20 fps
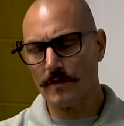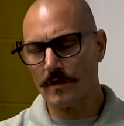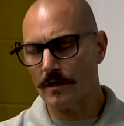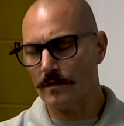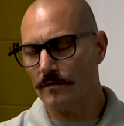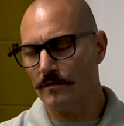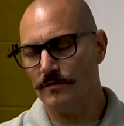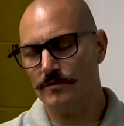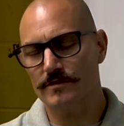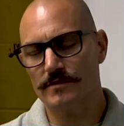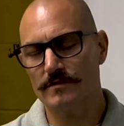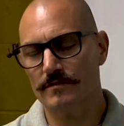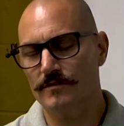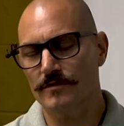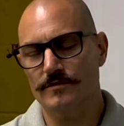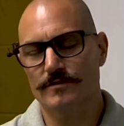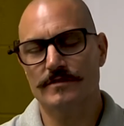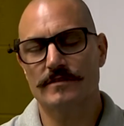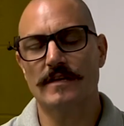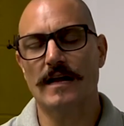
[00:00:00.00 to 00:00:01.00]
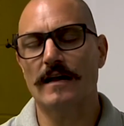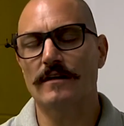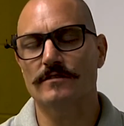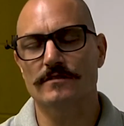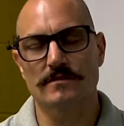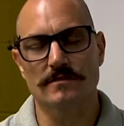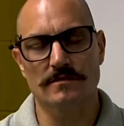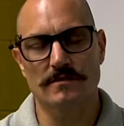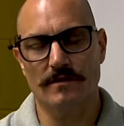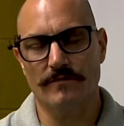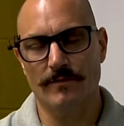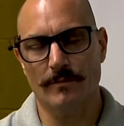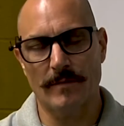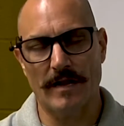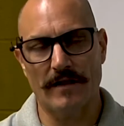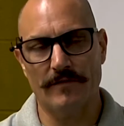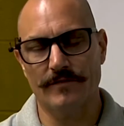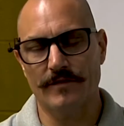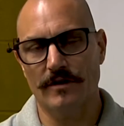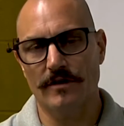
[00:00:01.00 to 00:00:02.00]
there's thousands of them
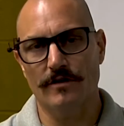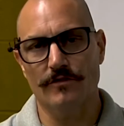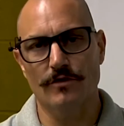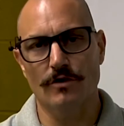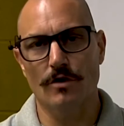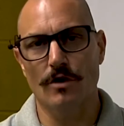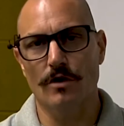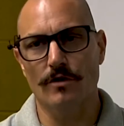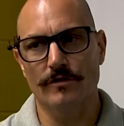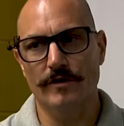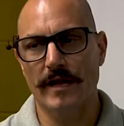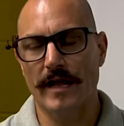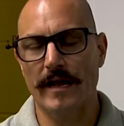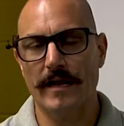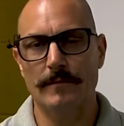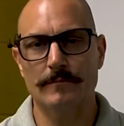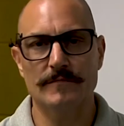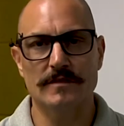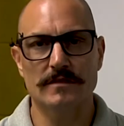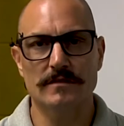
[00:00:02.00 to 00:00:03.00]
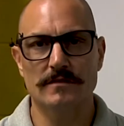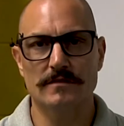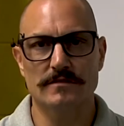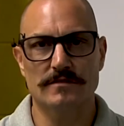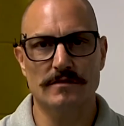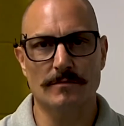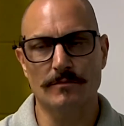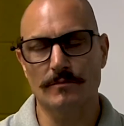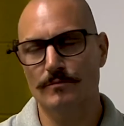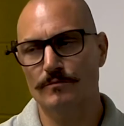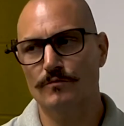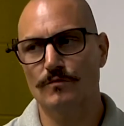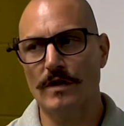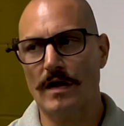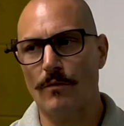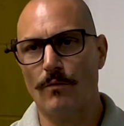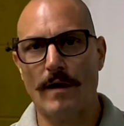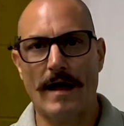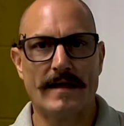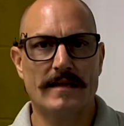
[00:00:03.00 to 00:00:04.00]
out there, and they're all named, and some got
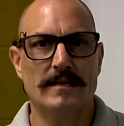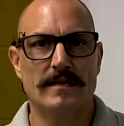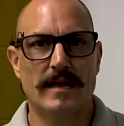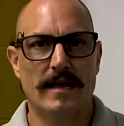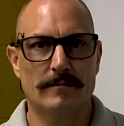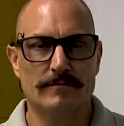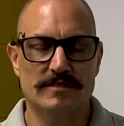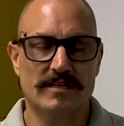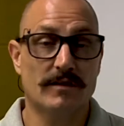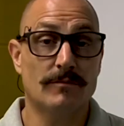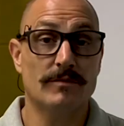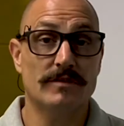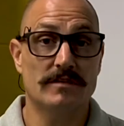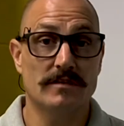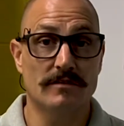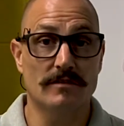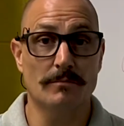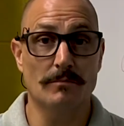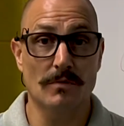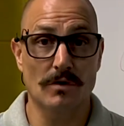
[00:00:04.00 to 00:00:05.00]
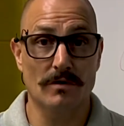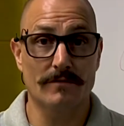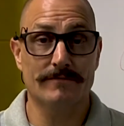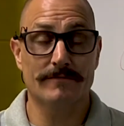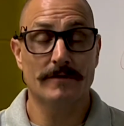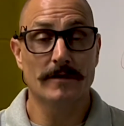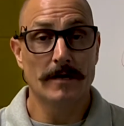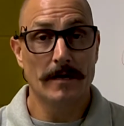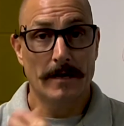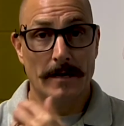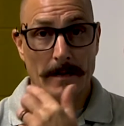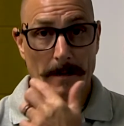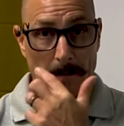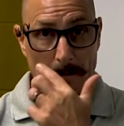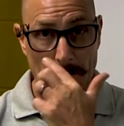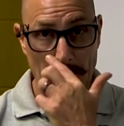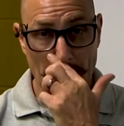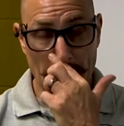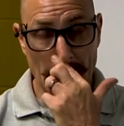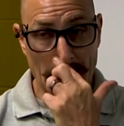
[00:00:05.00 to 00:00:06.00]
wacky names, like we did the Murph
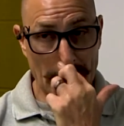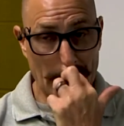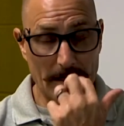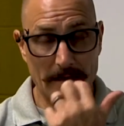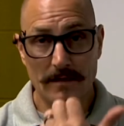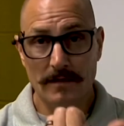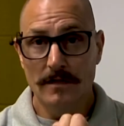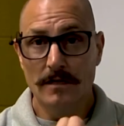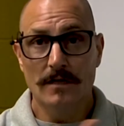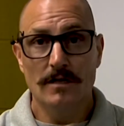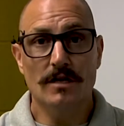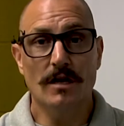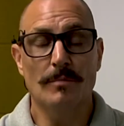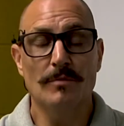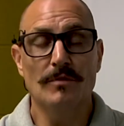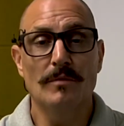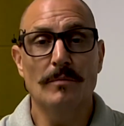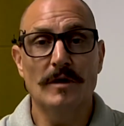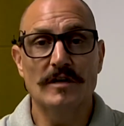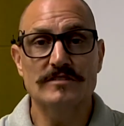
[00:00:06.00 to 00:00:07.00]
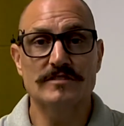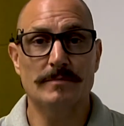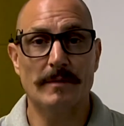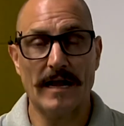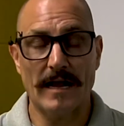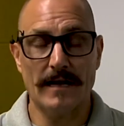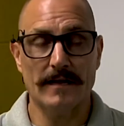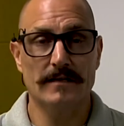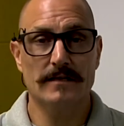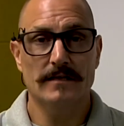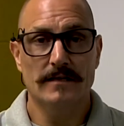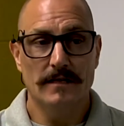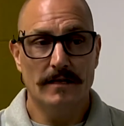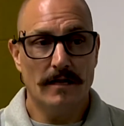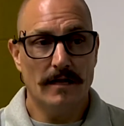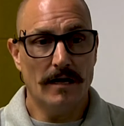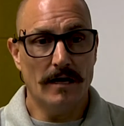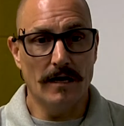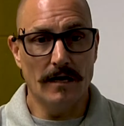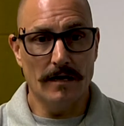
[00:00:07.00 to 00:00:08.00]
here a couple of months back.
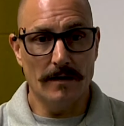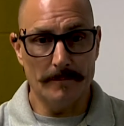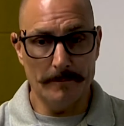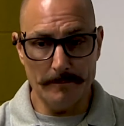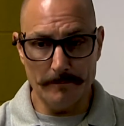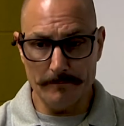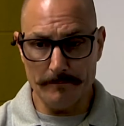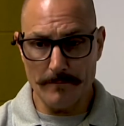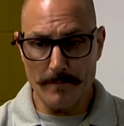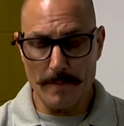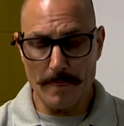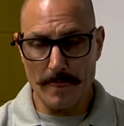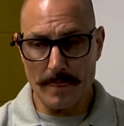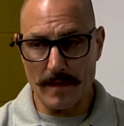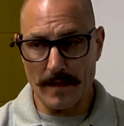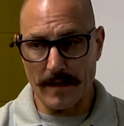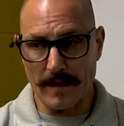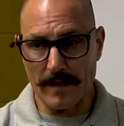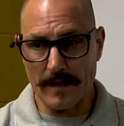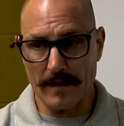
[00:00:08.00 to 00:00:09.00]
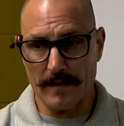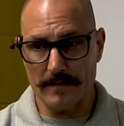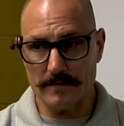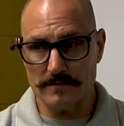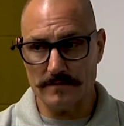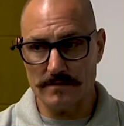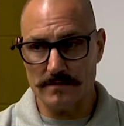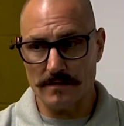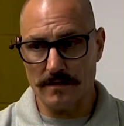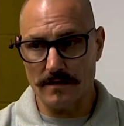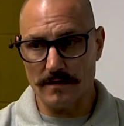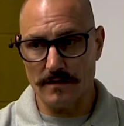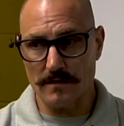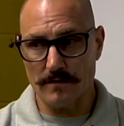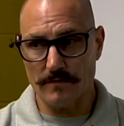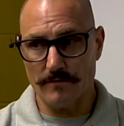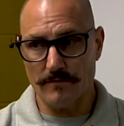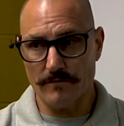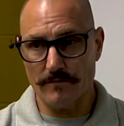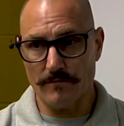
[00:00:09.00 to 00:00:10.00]
And
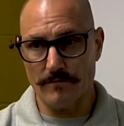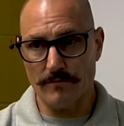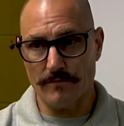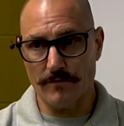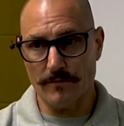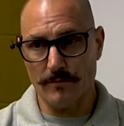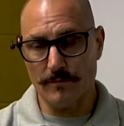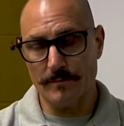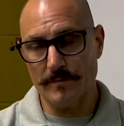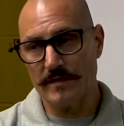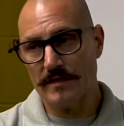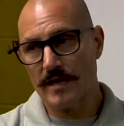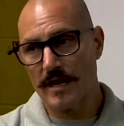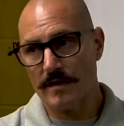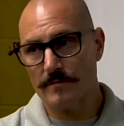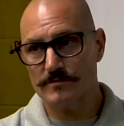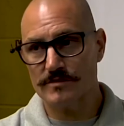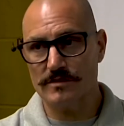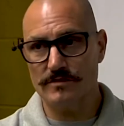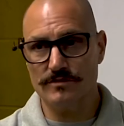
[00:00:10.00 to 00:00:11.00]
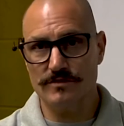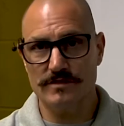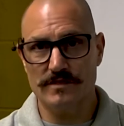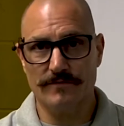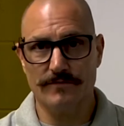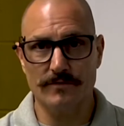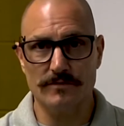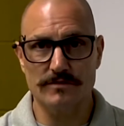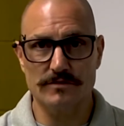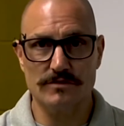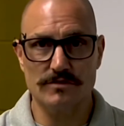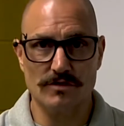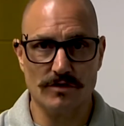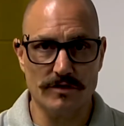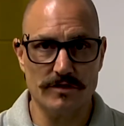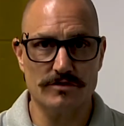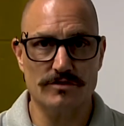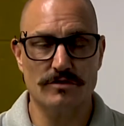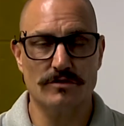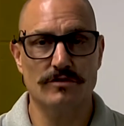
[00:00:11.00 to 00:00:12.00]
there'll be names, and there's different
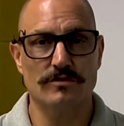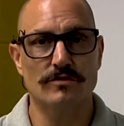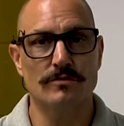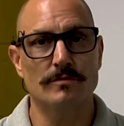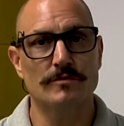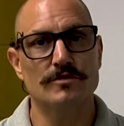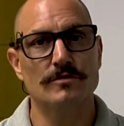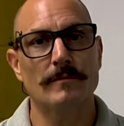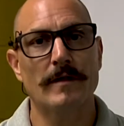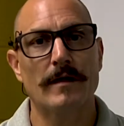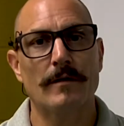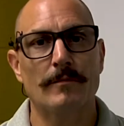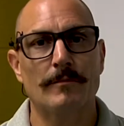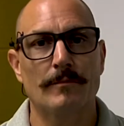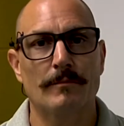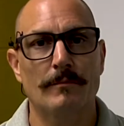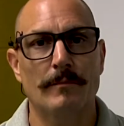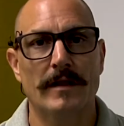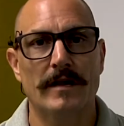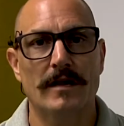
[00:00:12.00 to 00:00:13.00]
circuits you can do, but you may or may